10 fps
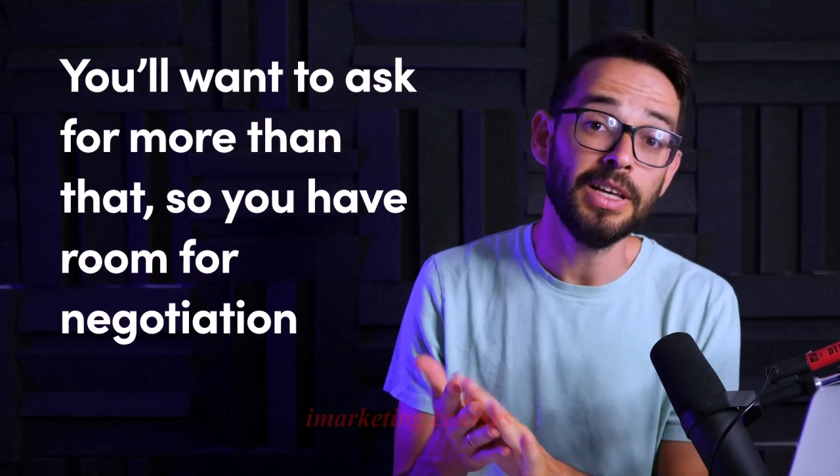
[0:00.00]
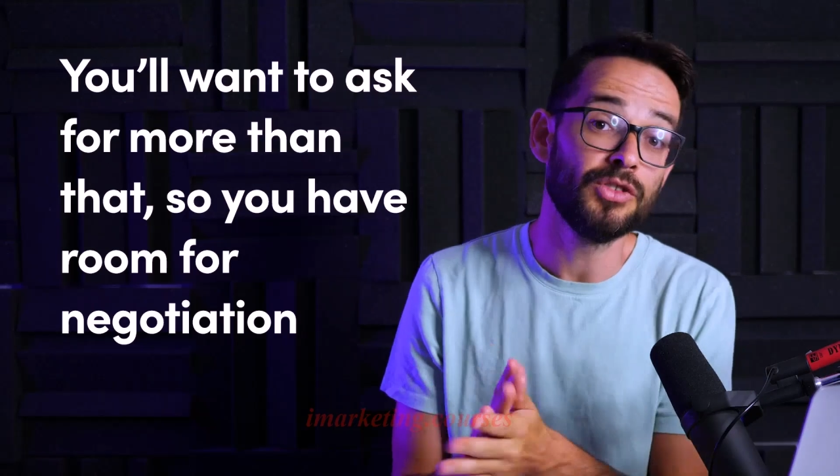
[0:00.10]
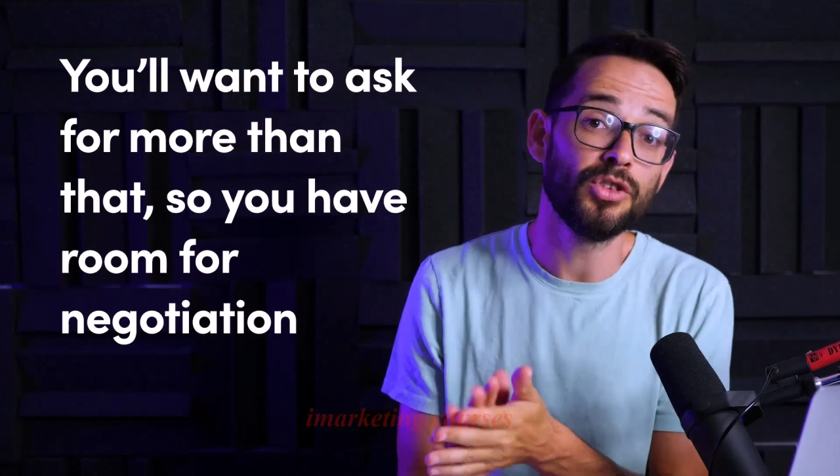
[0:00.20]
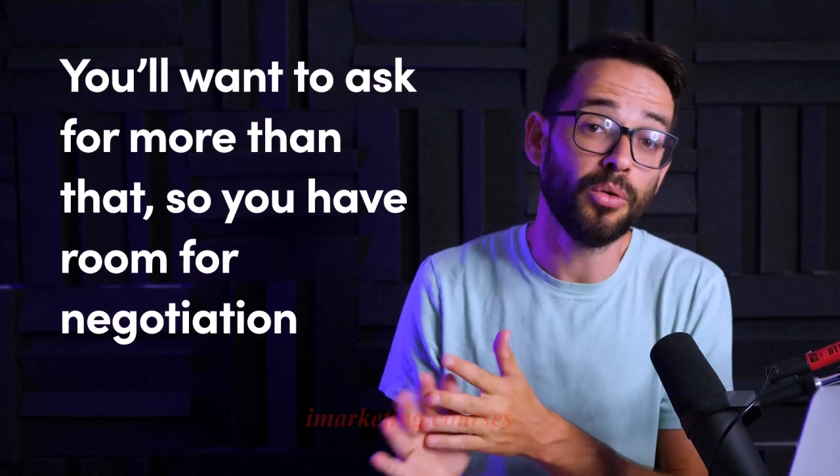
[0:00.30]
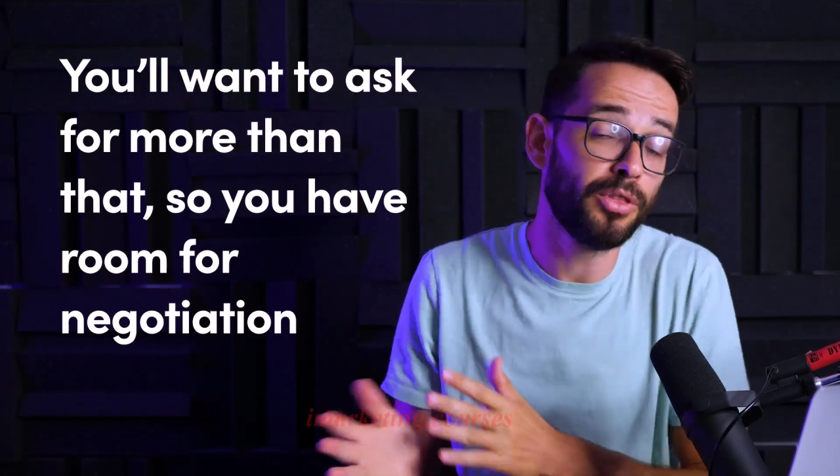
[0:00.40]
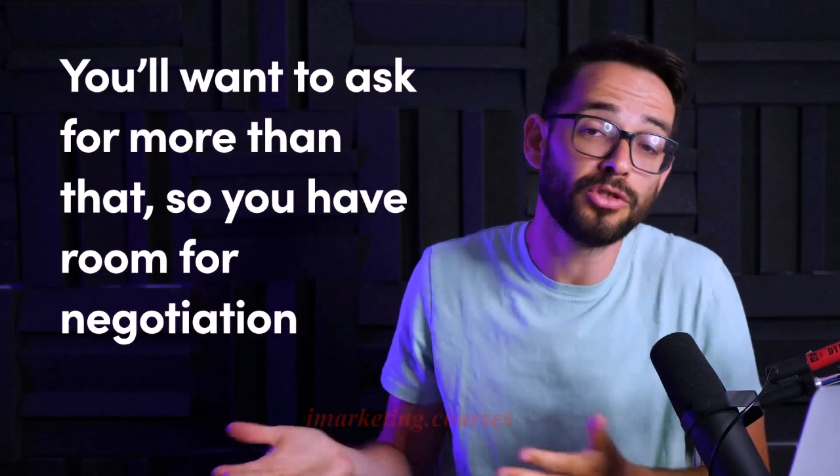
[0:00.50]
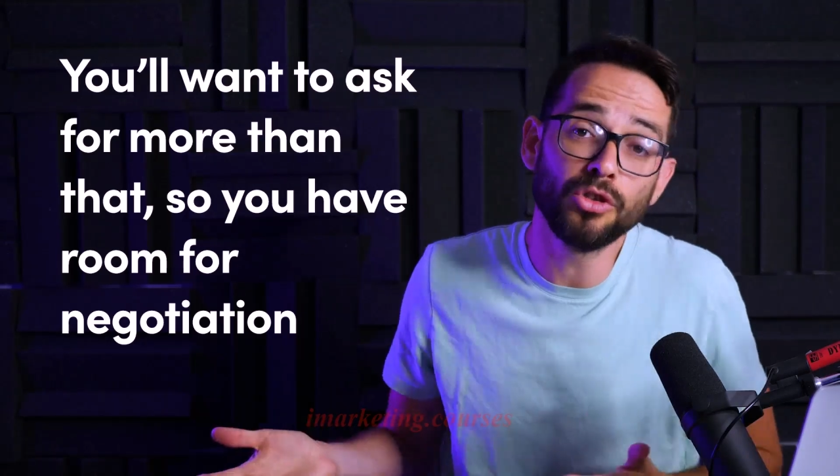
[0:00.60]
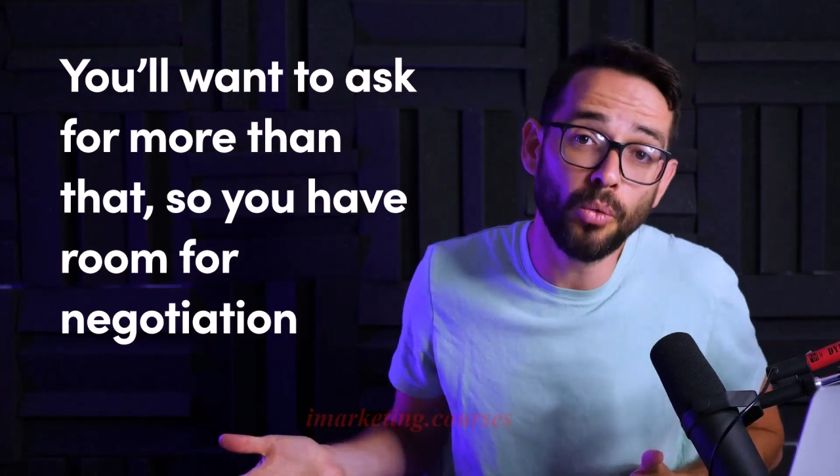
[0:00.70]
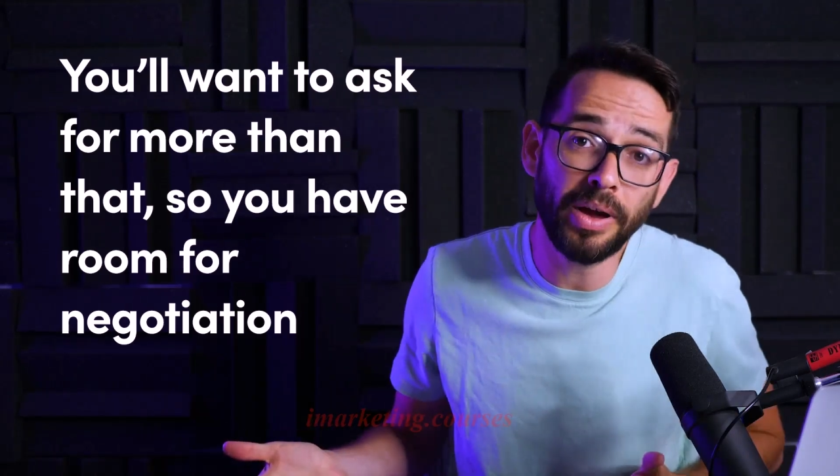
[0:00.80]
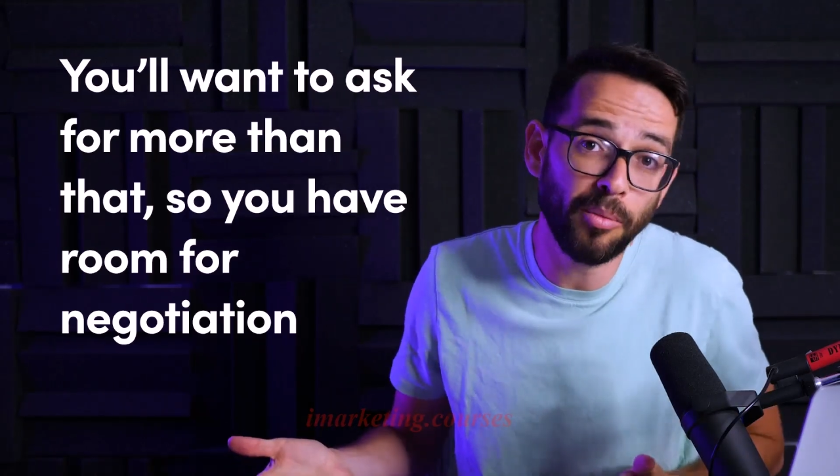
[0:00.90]
So there's
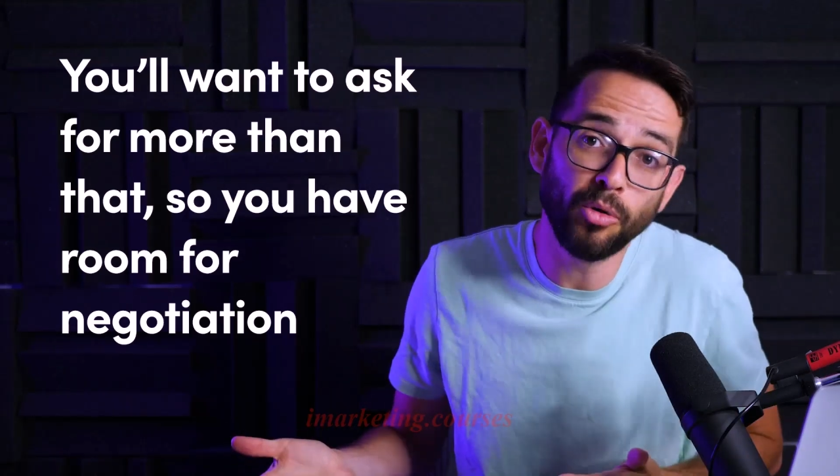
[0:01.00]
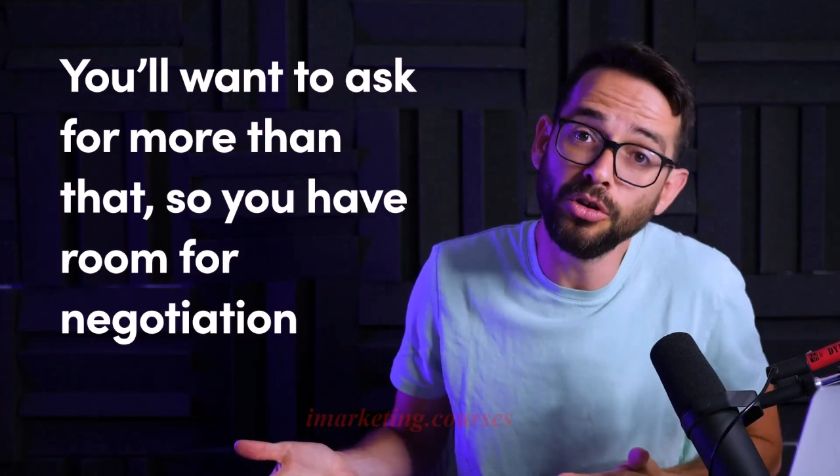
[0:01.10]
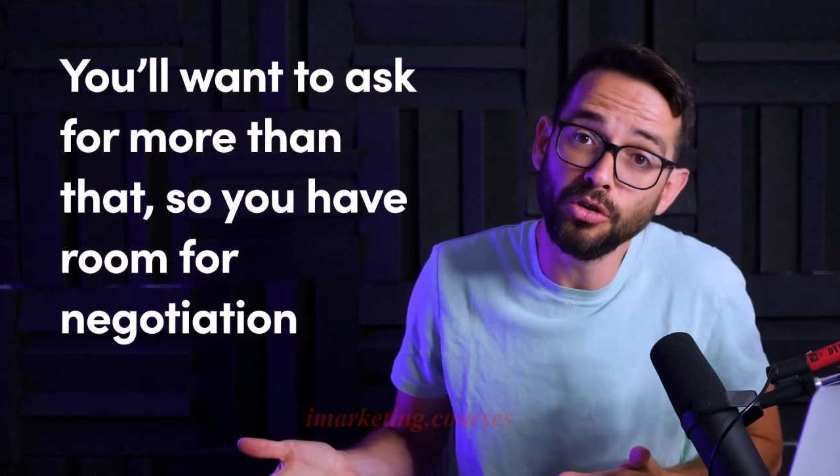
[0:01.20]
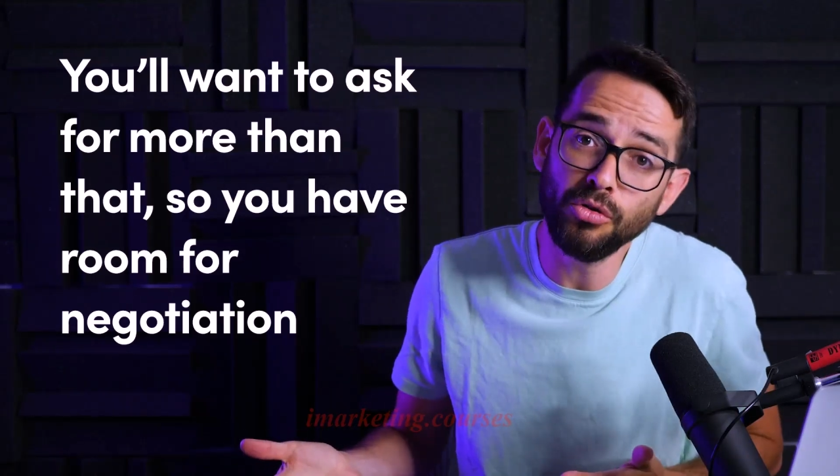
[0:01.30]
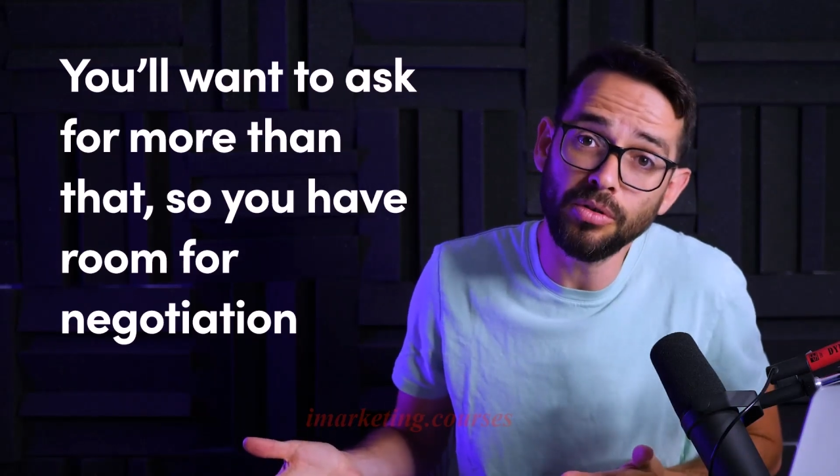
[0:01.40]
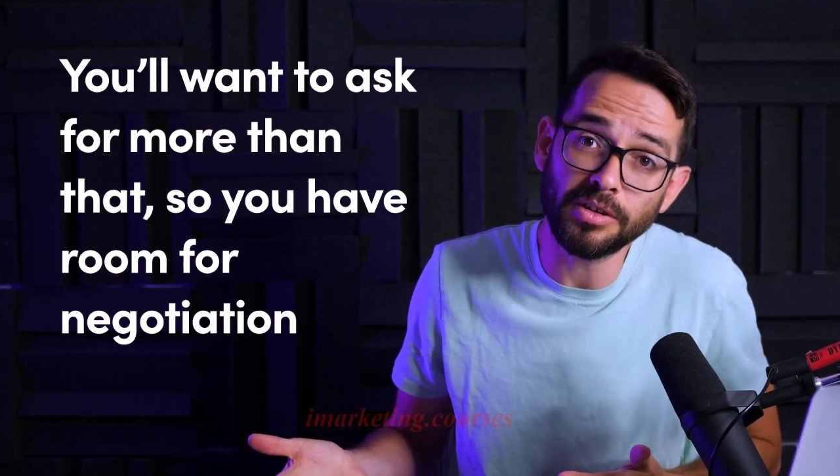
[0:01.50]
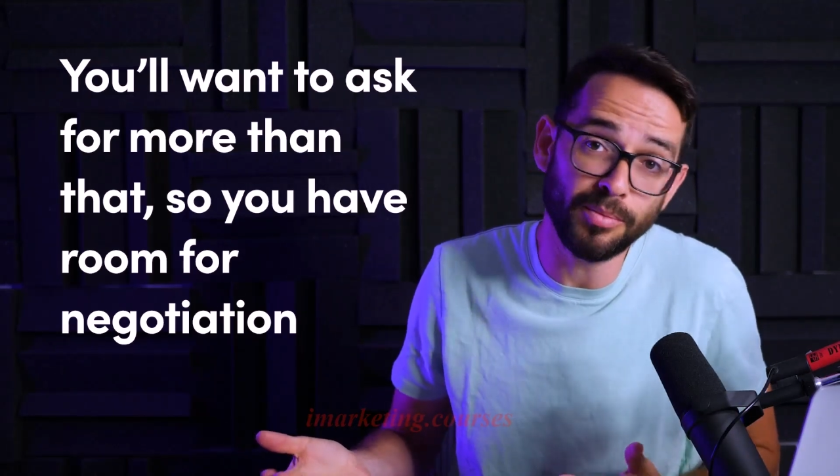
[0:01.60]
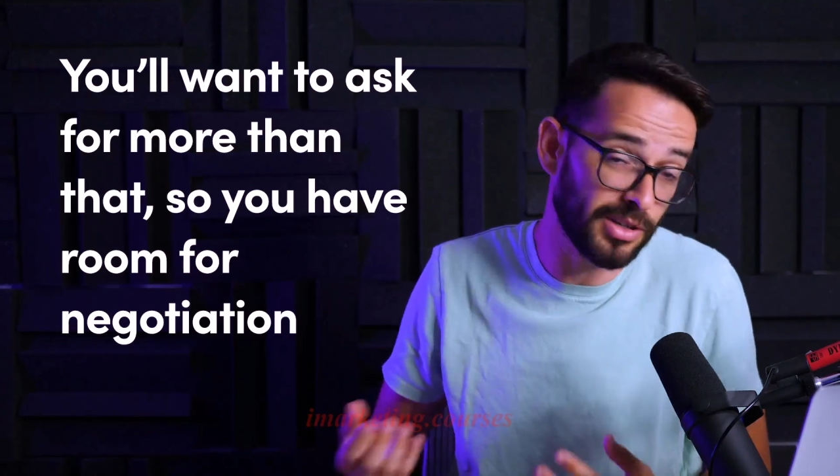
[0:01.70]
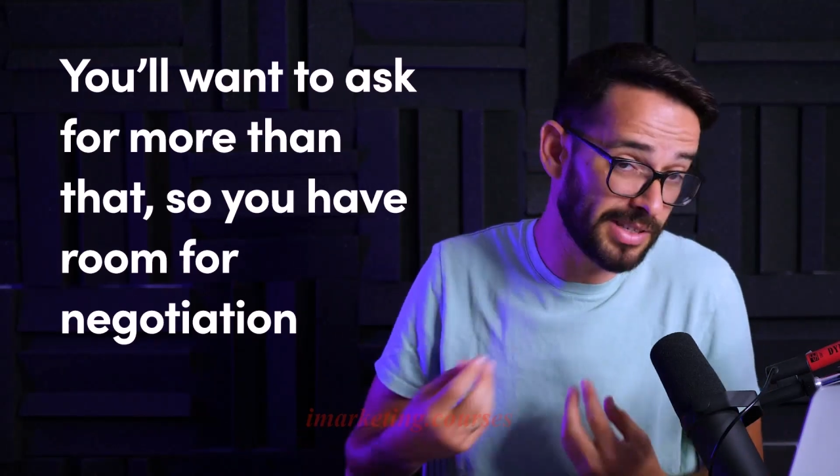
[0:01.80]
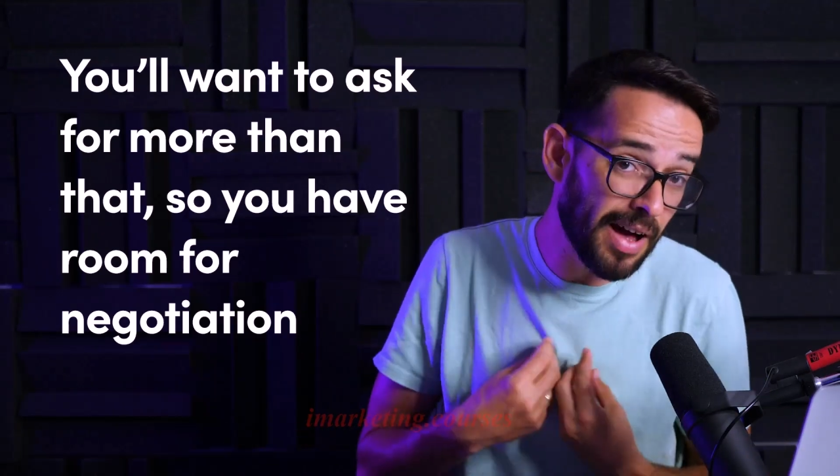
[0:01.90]
no way I'm going to do this
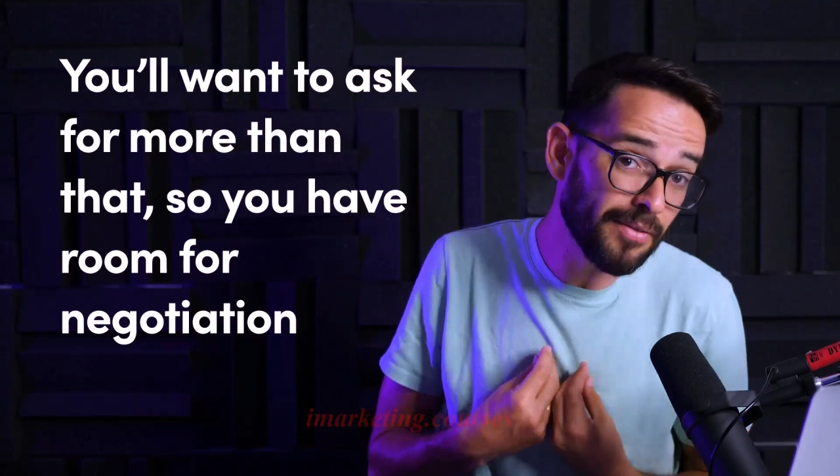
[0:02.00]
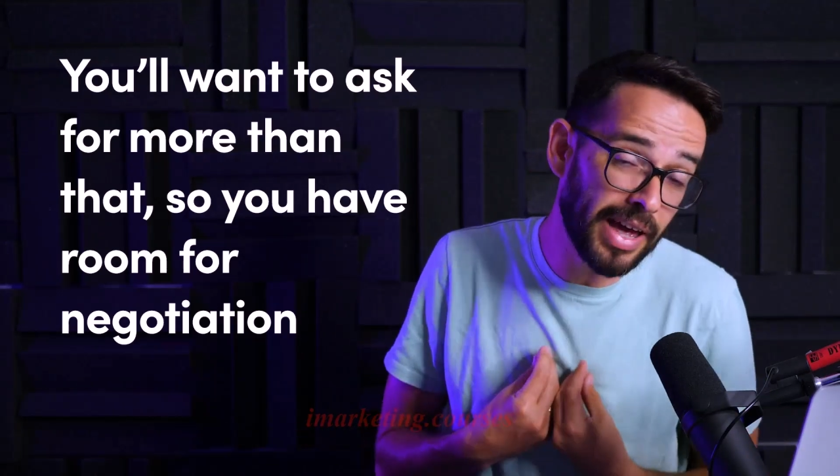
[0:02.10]
because I've